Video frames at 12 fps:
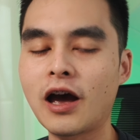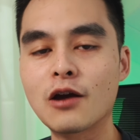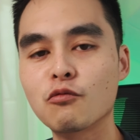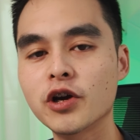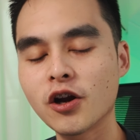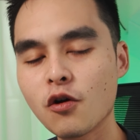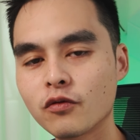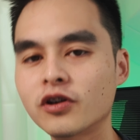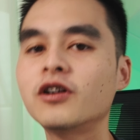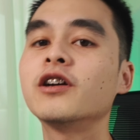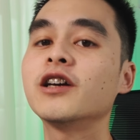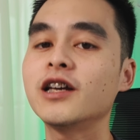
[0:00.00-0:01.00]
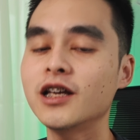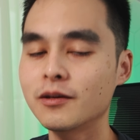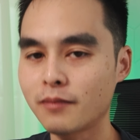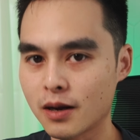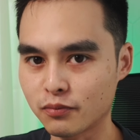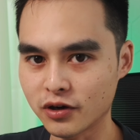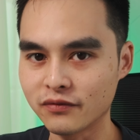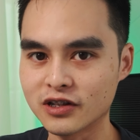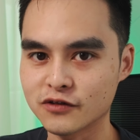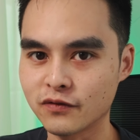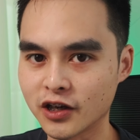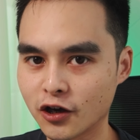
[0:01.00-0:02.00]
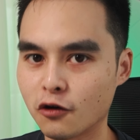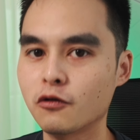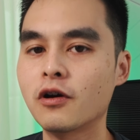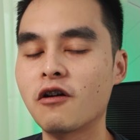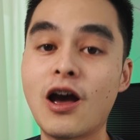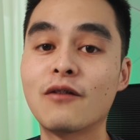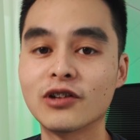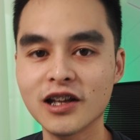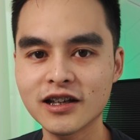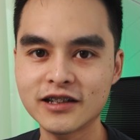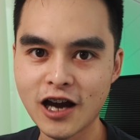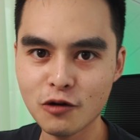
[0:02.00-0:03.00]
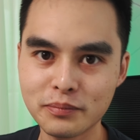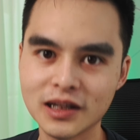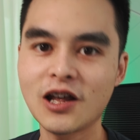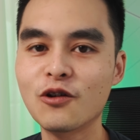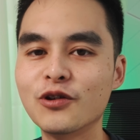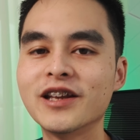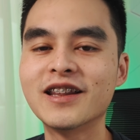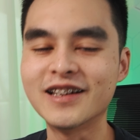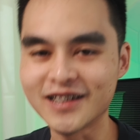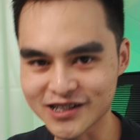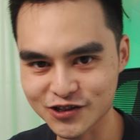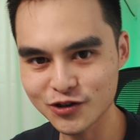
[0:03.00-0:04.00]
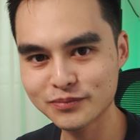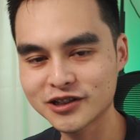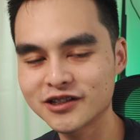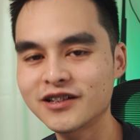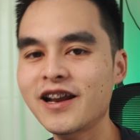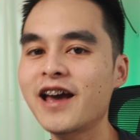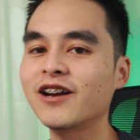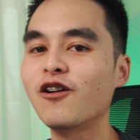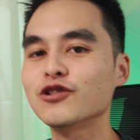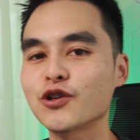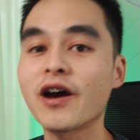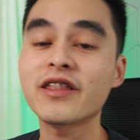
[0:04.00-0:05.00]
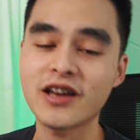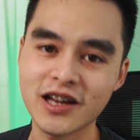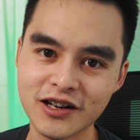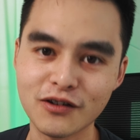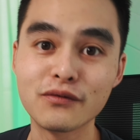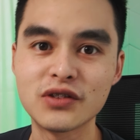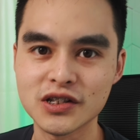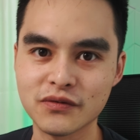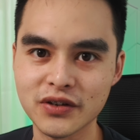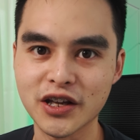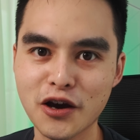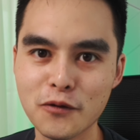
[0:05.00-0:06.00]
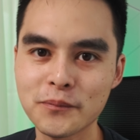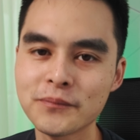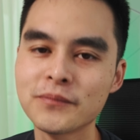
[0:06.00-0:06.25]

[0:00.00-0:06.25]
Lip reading: that I went over in my previous video. I have a link down below in the description and also at the end of this video.